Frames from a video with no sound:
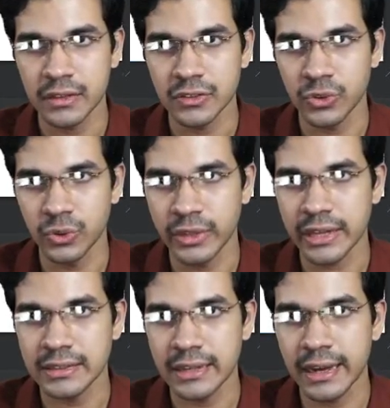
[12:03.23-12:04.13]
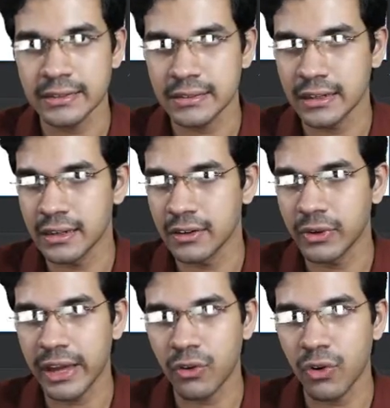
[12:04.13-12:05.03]
So that's it, guys.
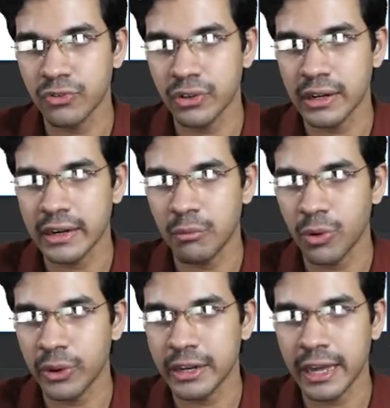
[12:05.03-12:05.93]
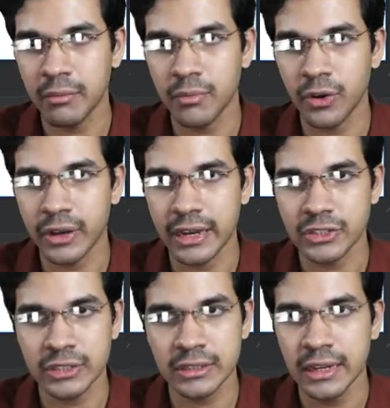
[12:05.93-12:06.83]
We have configured employee name,
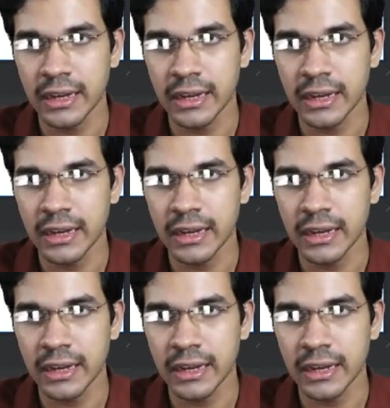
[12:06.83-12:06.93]
location.